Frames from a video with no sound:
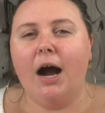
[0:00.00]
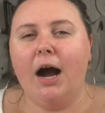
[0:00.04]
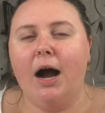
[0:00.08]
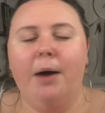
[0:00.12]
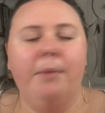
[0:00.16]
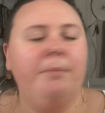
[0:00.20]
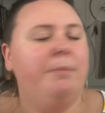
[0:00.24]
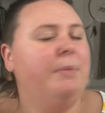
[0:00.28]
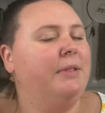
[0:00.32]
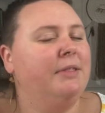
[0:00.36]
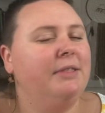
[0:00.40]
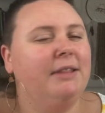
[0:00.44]

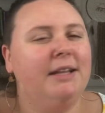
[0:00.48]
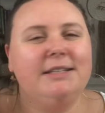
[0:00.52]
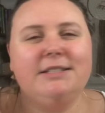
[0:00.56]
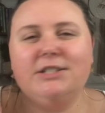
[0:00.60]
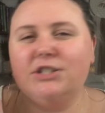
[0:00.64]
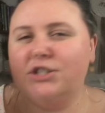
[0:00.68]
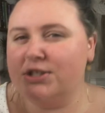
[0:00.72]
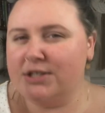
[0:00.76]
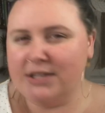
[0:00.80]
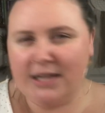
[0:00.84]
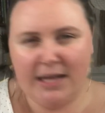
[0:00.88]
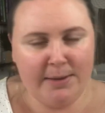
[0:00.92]
Um, let's
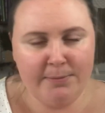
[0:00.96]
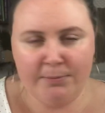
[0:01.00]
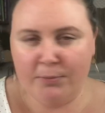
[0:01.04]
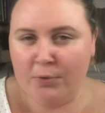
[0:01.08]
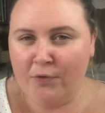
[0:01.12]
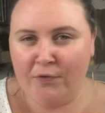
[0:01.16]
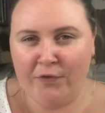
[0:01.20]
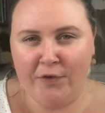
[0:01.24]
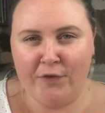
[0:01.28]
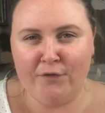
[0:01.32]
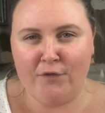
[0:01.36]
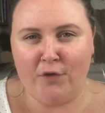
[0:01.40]
just keep
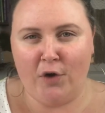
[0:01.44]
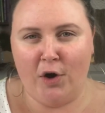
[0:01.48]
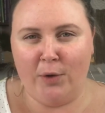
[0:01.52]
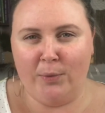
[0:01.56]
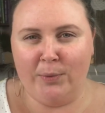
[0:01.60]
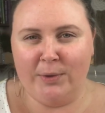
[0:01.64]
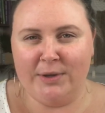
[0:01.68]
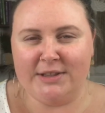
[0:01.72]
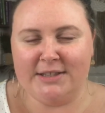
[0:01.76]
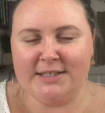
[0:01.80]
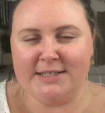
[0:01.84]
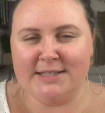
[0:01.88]
moving
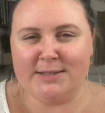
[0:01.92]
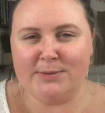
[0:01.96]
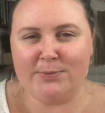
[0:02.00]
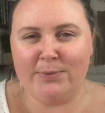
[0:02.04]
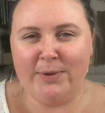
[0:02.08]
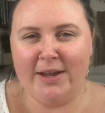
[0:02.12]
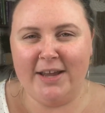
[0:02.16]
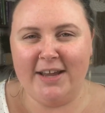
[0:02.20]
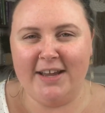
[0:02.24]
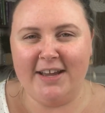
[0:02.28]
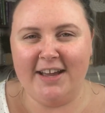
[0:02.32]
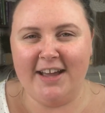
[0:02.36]
forward this
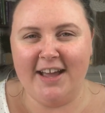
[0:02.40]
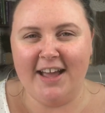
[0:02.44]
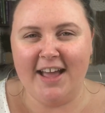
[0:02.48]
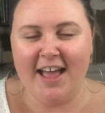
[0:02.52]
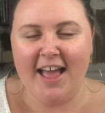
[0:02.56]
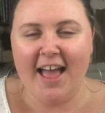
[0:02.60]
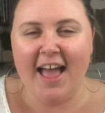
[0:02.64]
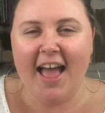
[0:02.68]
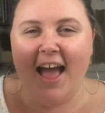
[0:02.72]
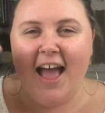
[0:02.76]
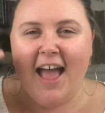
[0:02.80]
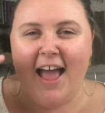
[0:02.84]
week
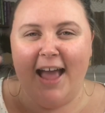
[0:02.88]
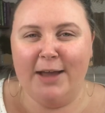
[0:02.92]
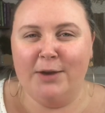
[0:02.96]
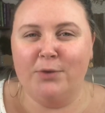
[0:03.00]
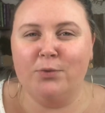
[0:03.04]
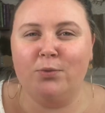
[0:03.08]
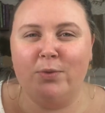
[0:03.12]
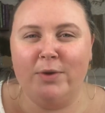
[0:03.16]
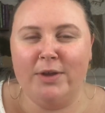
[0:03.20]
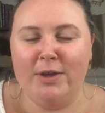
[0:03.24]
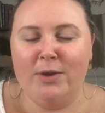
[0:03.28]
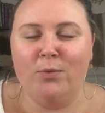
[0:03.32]

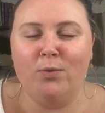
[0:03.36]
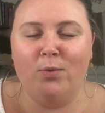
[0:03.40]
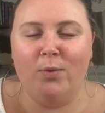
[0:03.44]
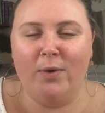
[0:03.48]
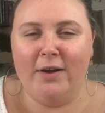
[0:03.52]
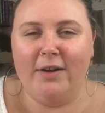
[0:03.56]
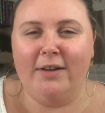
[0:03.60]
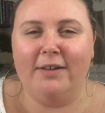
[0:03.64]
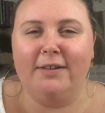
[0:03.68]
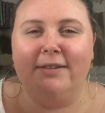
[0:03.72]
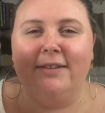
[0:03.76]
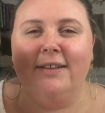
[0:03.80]
and we
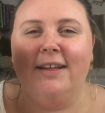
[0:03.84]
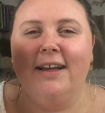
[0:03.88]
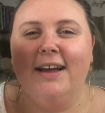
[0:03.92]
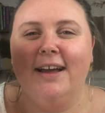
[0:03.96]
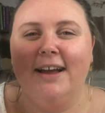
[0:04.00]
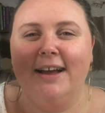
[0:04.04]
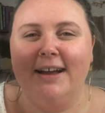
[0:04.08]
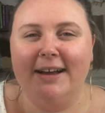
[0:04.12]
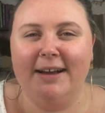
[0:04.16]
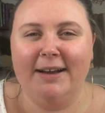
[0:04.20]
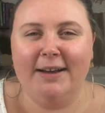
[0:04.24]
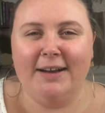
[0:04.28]
will
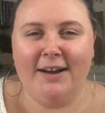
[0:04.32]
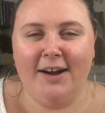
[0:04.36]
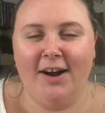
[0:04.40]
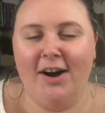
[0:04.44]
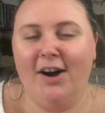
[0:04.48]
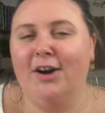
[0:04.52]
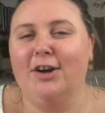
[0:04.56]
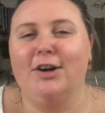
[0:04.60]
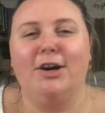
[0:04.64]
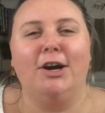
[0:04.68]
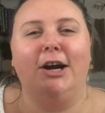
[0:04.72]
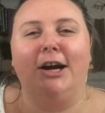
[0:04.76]

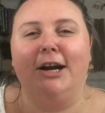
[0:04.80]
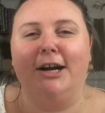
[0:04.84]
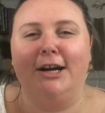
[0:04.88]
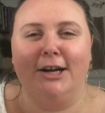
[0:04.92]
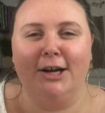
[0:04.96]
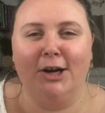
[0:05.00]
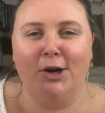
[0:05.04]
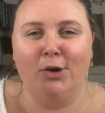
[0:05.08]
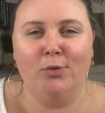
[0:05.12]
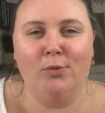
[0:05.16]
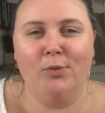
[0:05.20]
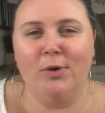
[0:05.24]
conquer
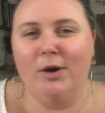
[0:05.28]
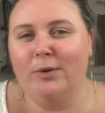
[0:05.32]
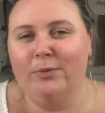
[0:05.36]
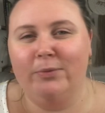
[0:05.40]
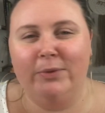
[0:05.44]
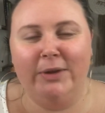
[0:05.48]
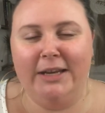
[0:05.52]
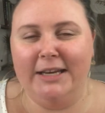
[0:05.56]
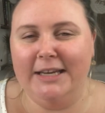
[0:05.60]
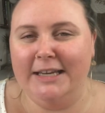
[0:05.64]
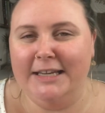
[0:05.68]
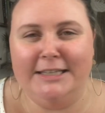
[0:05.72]
what
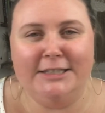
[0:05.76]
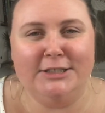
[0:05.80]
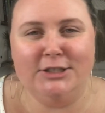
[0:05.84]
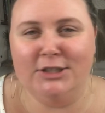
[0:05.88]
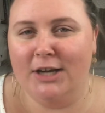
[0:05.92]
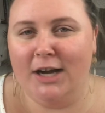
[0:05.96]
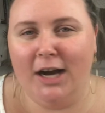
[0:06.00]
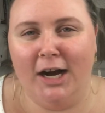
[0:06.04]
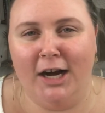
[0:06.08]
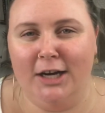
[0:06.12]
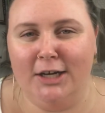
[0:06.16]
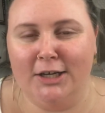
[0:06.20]
we need to
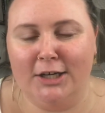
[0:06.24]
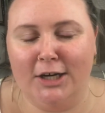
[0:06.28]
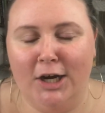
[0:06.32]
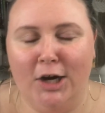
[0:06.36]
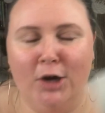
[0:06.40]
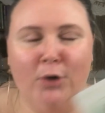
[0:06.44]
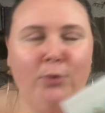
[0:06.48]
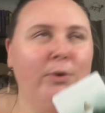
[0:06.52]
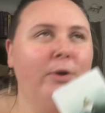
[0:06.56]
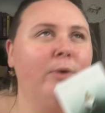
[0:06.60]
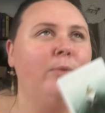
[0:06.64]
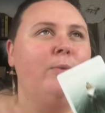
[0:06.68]

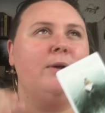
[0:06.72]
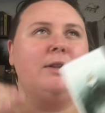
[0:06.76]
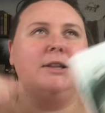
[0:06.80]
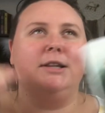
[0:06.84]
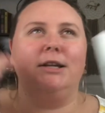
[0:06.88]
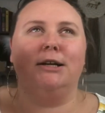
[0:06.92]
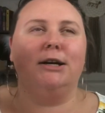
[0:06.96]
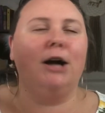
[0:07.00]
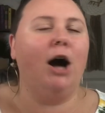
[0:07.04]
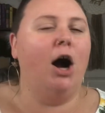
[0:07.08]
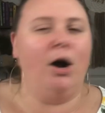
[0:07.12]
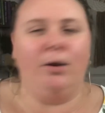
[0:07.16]
conquer. We will
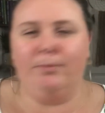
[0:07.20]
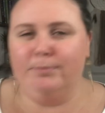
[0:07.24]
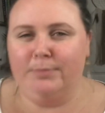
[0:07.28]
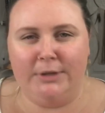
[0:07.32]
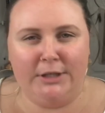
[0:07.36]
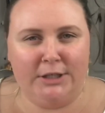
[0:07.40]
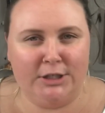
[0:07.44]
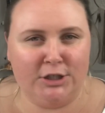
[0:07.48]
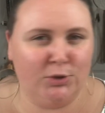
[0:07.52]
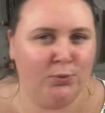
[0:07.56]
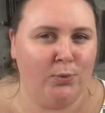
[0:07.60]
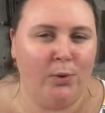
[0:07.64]

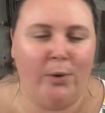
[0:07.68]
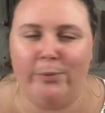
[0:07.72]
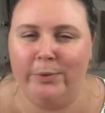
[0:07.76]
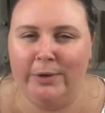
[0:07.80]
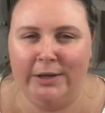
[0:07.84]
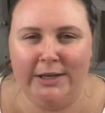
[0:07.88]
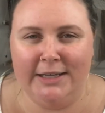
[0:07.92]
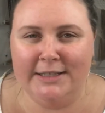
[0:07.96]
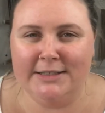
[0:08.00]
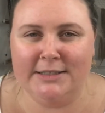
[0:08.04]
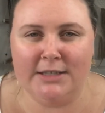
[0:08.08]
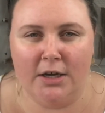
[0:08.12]
accomplish what we
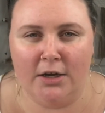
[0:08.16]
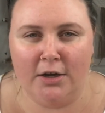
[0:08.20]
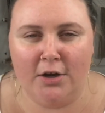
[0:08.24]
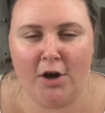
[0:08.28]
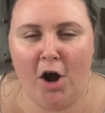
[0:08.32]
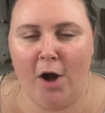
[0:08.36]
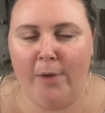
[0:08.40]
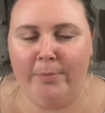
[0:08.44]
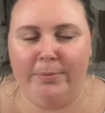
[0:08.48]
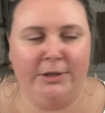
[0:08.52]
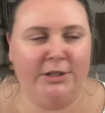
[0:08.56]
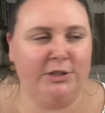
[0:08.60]
need to
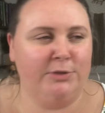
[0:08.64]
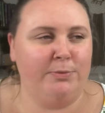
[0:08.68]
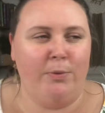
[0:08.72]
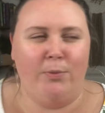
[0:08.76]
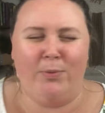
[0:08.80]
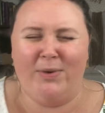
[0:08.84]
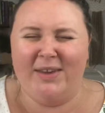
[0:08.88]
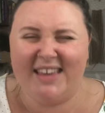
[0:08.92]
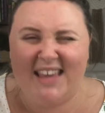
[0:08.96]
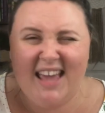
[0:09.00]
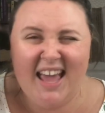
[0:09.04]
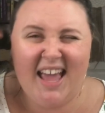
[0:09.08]
accomplish, but
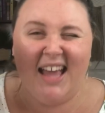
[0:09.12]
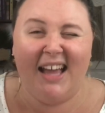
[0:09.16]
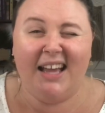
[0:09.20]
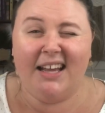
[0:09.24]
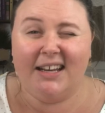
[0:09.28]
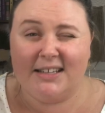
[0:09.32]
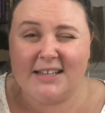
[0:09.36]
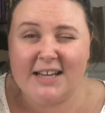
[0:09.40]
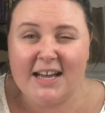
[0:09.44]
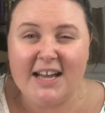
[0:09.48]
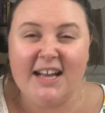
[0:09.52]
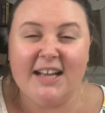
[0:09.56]
we
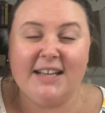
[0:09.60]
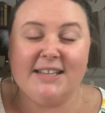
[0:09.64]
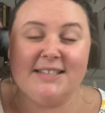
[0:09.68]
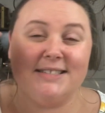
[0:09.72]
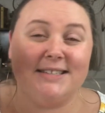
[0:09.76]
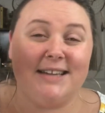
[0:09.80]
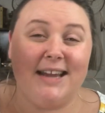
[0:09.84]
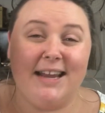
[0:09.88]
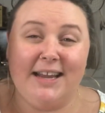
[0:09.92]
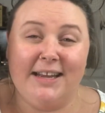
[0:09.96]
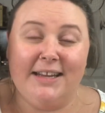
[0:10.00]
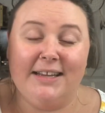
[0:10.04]
can't
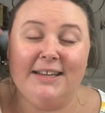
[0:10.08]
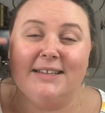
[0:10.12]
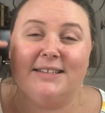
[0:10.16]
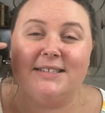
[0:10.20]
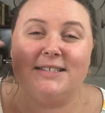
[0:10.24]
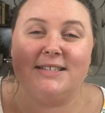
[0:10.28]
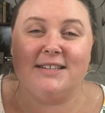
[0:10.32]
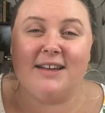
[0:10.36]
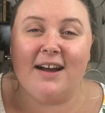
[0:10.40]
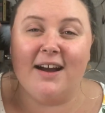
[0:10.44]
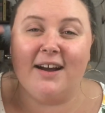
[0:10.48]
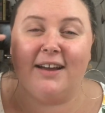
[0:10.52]
stay
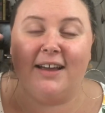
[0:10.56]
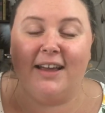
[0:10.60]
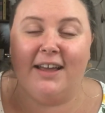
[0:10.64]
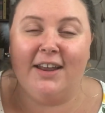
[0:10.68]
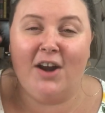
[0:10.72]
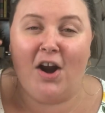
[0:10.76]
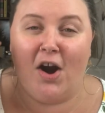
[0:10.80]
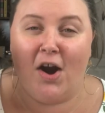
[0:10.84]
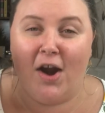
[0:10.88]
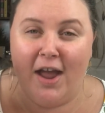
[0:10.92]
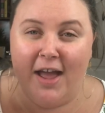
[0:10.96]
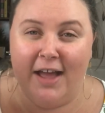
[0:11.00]
stuck in
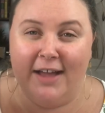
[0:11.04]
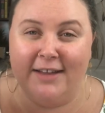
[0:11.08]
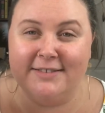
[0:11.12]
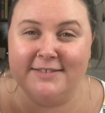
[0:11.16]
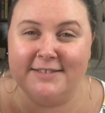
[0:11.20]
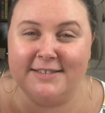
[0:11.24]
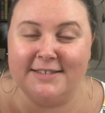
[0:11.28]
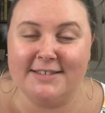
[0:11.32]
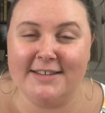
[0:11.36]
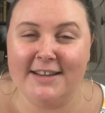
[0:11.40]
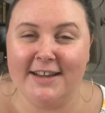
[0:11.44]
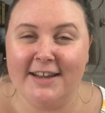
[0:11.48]
our
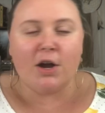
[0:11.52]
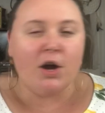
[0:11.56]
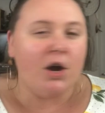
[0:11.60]
heads.